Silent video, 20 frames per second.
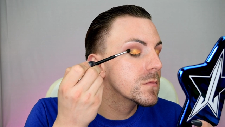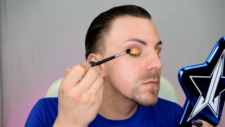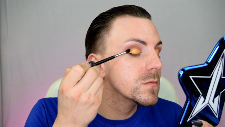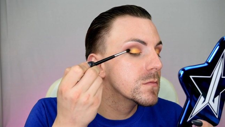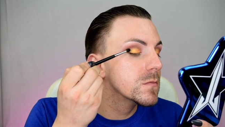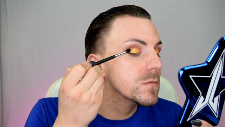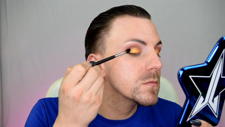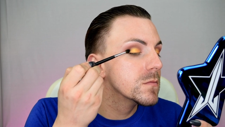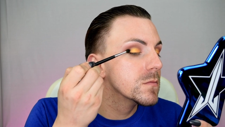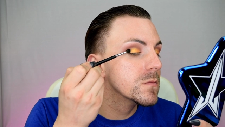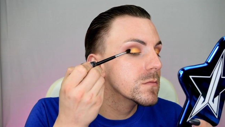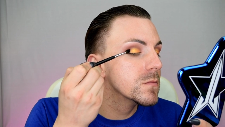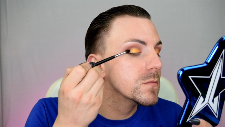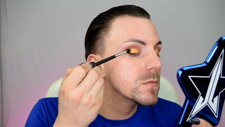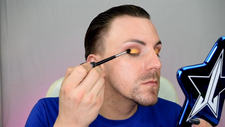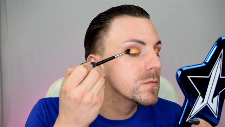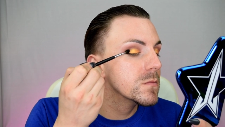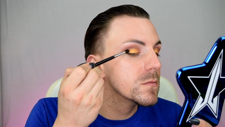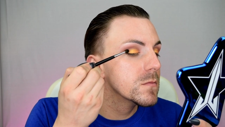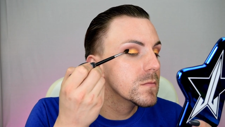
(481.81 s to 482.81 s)

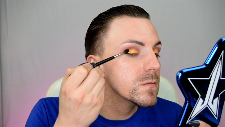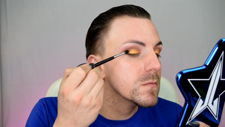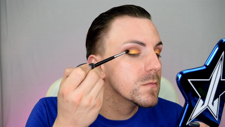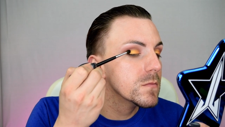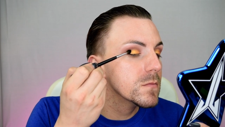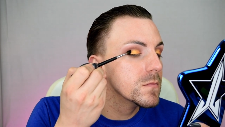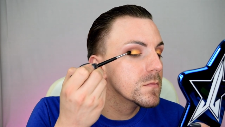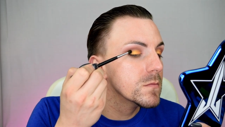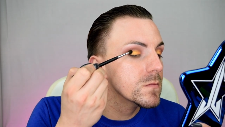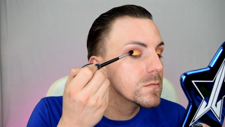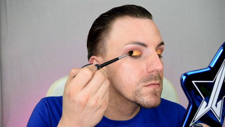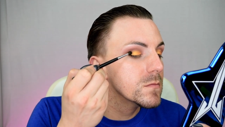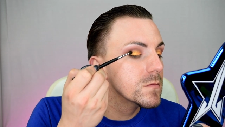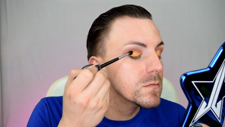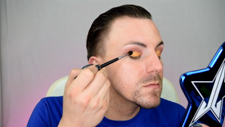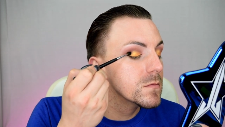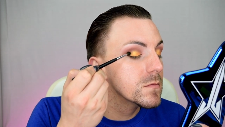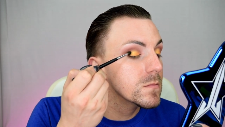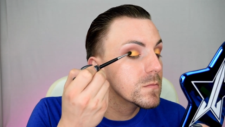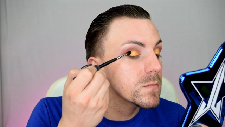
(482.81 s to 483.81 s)

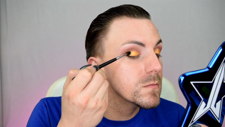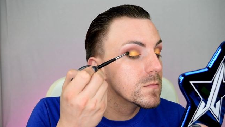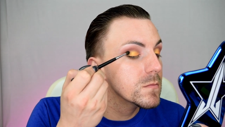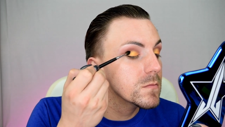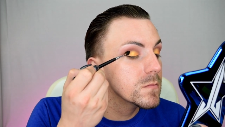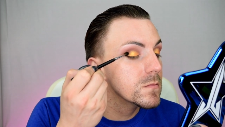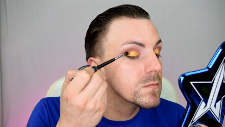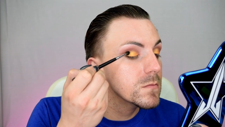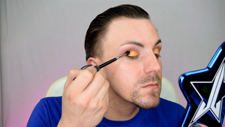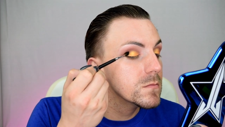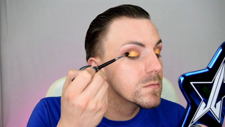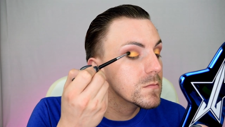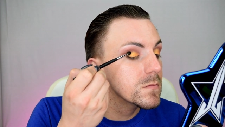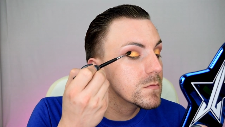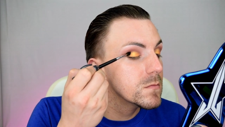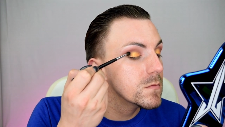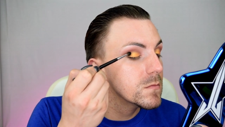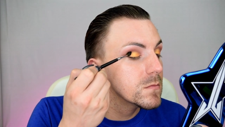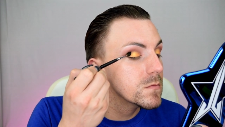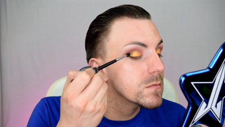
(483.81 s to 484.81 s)

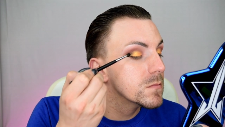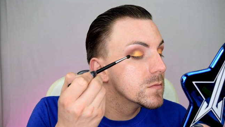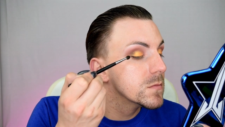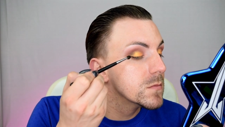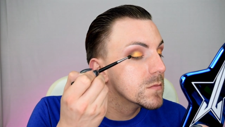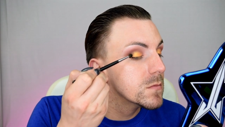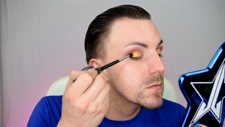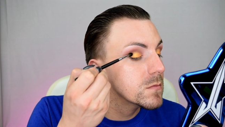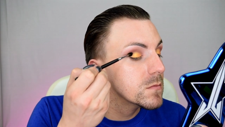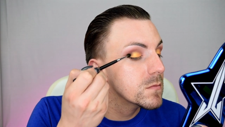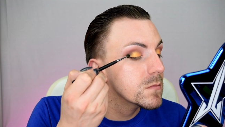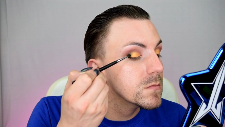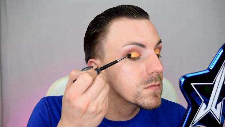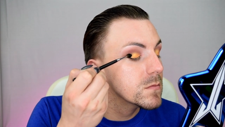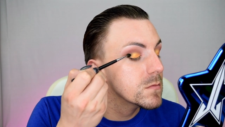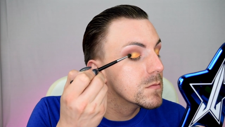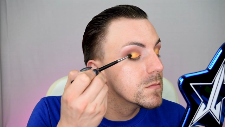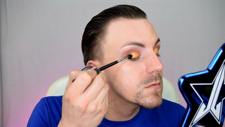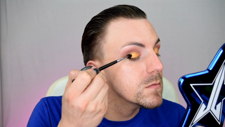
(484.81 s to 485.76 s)
No one is speaking in this clip.